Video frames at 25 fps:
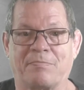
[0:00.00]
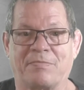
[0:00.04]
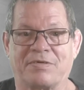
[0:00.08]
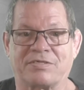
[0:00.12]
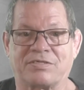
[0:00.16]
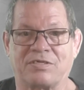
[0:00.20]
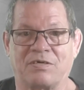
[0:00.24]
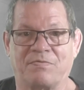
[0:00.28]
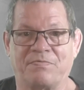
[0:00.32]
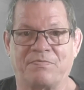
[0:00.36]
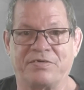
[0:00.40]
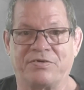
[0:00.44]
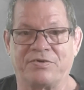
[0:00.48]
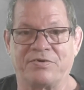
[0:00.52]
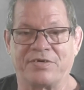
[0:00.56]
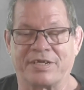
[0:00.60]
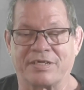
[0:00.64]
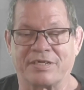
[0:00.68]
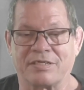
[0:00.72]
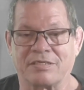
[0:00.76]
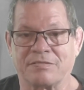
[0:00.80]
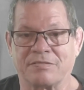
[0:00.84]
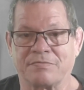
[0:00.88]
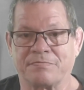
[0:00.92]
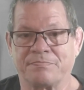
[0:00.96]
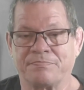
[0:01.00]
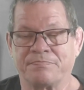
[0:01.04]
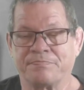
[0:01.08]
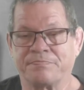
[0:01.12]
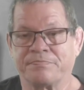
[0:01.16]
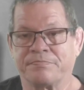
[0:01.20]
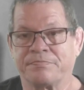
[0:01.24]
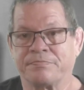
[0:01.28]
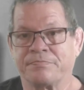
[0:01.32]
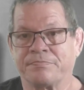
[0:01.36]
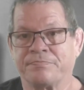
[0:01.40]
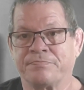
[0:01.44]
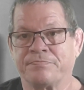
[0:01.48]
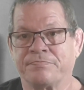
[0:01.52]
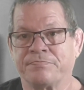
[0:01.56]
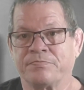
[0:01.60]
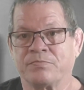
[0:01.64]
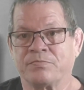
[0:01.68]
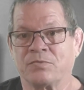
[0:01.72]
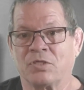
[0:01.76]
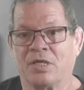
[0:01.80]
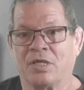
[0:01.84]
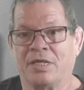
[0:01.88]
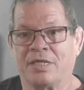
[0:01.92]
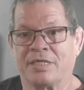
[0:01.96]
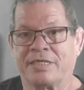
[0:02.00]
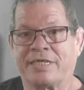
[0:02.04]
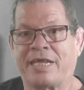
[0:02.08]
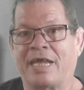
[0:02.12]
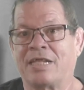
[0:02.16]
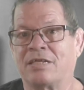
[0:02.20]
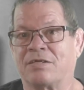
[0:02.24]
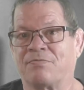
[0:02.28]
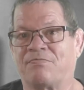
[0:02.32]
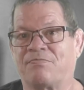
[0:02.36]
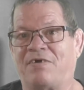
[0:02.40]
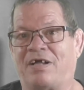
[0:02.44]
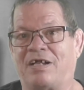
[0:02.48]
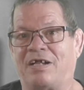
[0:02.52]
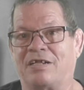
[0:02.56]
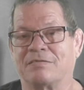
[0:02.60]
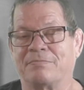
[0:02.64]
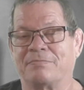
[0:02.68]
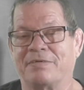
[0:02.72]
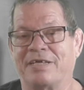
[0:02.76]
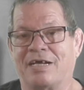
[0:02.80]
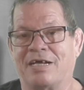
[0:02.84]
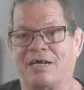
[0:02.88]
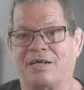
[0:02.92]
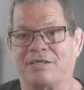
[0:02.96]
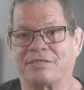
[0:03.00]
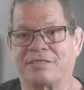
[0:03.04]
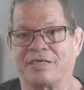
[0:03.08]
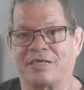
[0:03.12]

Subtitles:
myself a drink. Caitlin followed me out